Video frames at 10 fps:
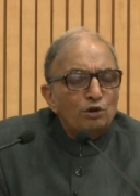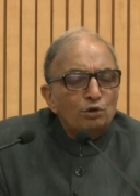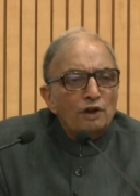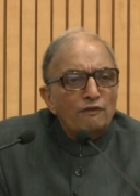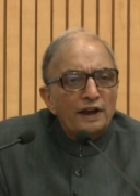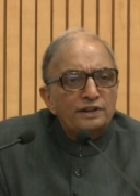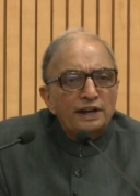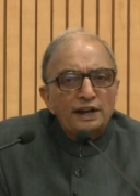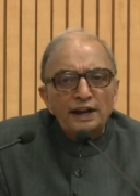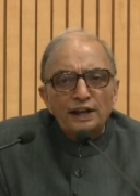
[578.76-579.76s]
use of
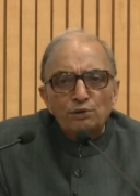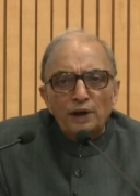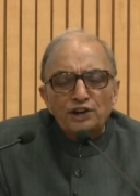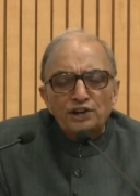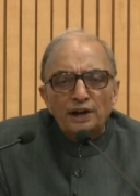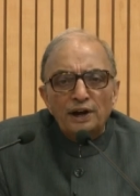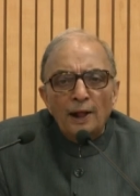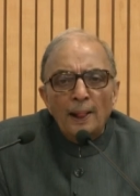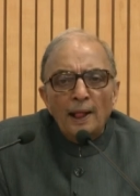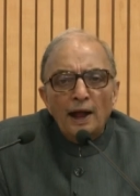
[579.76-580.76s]
ICT in education,
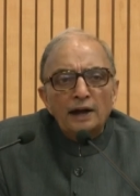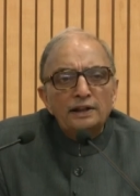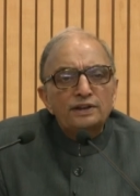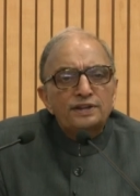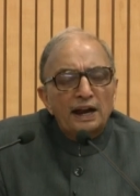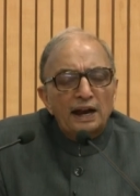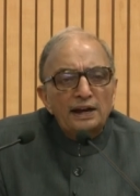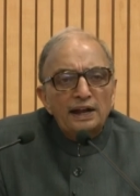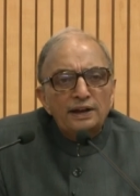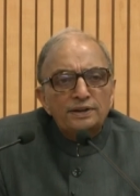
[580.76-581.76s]
and the
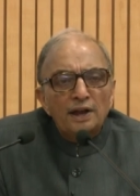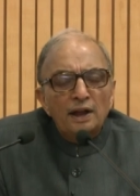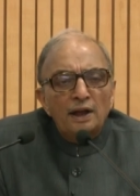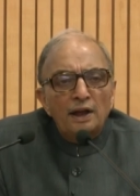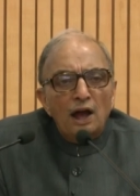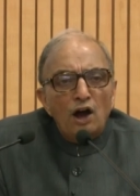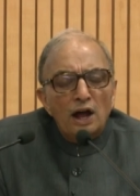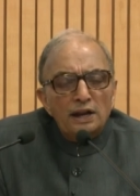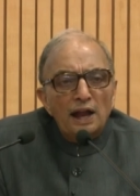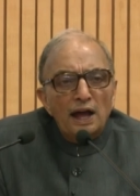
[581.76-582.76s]
second is
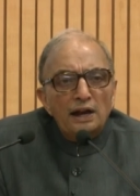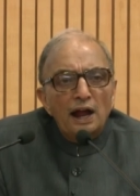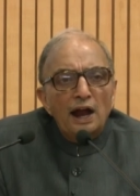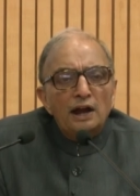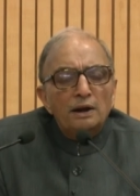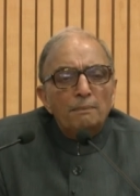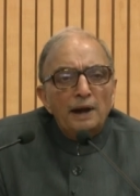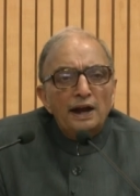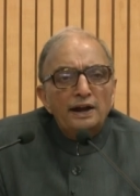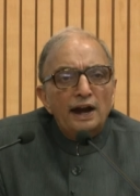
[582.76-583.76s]
online and
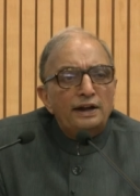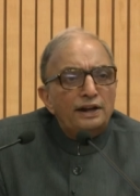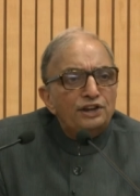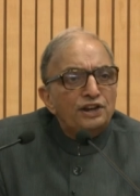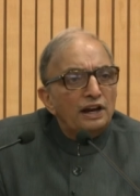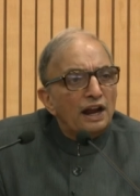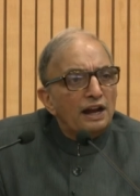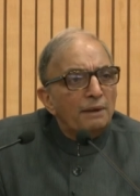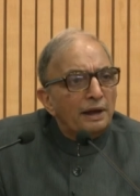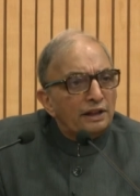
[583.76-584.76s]
blended teaching
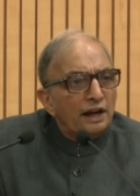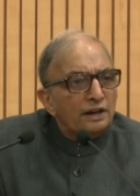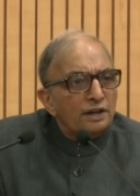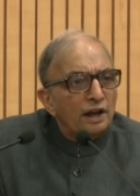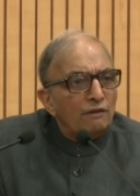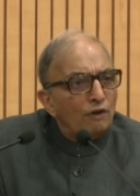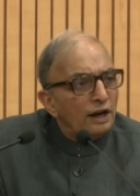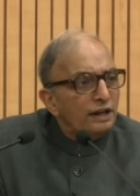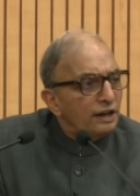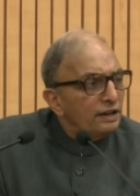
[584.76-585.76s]
learning methods for
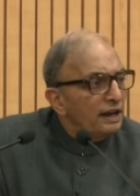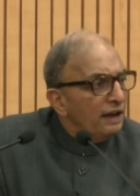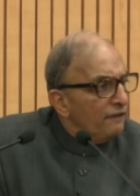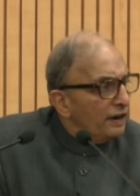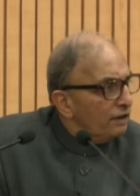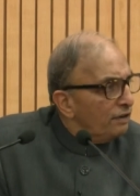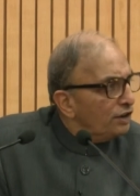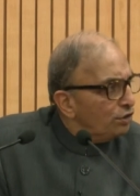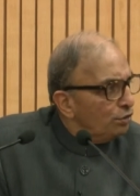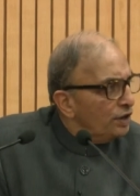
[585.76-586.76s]
increasing
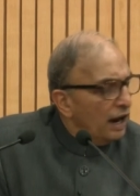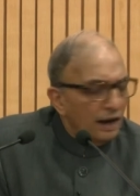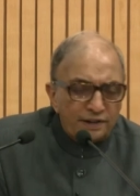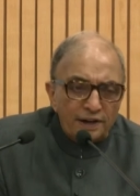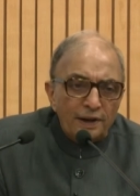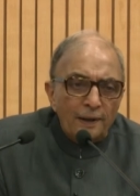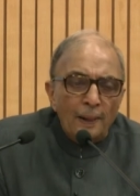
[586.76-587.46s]
effectiveness using ICT.